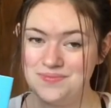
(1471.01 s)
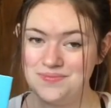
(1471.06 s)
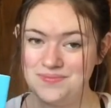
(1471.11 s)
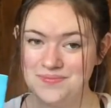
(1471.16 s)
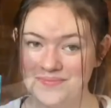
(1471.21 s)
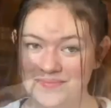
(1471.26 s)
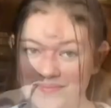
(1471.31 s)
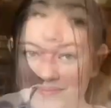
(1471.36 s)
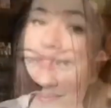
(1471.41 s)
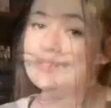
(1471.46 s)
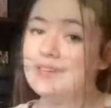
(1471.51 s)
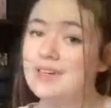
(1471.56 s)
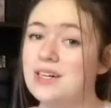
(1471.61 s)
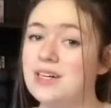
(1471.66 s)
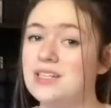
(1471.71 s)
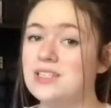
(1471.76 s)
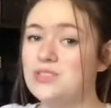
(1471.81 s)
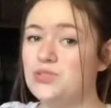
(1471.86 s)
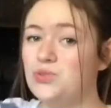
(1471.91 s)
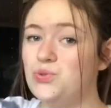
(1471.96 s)
We move
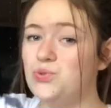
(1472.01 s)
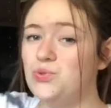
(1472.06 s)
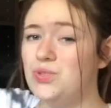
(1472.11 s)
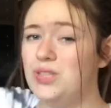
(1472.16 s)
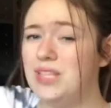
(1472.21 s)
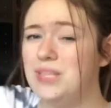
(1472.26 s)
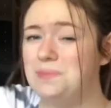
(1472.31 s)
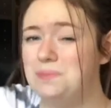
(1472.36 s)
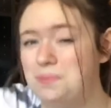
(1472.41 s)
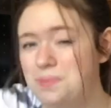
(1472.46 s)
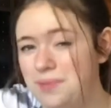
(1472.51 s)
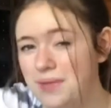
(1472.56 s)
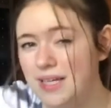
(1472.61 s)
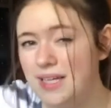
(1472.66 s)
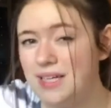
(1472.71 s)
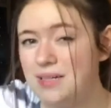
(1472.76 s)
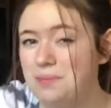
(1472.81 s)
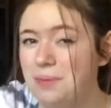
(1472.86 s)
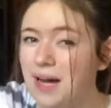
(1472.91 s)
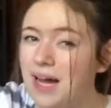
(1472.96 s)
on to the
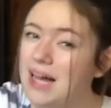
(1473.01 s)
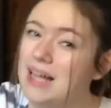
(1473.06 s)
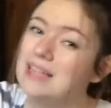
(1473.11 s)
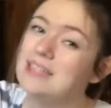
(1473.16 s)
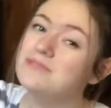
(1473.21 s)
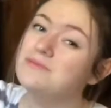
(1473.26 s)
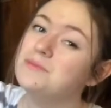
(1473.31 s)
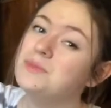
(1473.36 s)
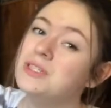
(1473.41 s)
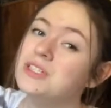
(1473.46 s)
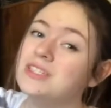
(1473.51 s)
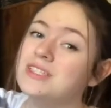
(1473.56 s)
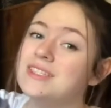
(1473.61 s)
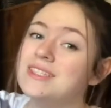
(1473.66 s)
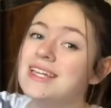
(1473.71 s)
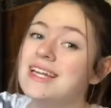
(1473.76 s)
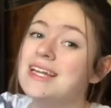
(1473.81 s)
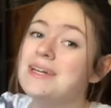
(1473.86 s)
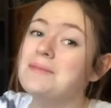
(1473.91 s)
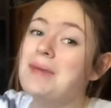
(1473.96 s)
big pile of books that
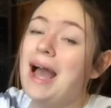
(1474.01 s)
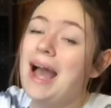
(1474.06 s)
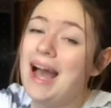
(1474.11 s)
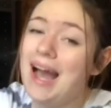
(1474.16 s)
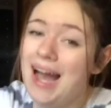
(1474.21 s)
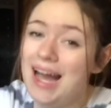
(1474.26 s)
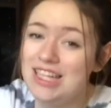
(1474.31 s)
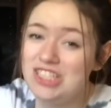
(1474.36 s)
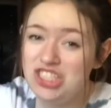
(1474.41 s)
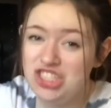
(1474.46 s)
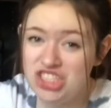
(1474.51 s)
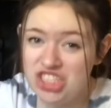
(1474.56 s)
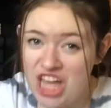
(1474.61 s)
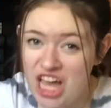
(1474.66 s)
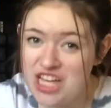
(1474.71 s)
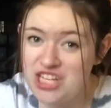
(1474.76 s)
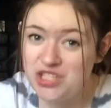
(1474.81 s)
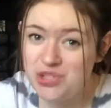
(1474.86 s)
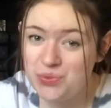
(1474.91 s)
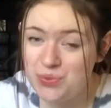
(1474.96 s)
I am
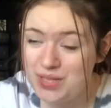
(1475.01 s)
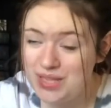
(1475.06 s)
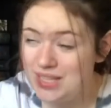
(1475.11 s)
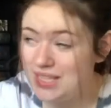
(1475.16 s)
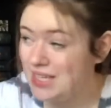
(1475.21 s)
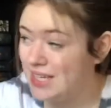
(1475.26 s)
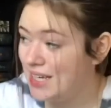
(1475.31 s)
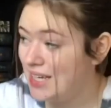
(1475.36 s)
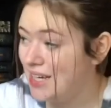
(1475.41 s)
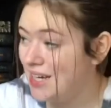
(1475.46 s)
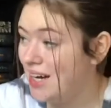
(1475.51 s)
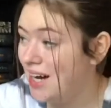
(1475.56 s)
genuinely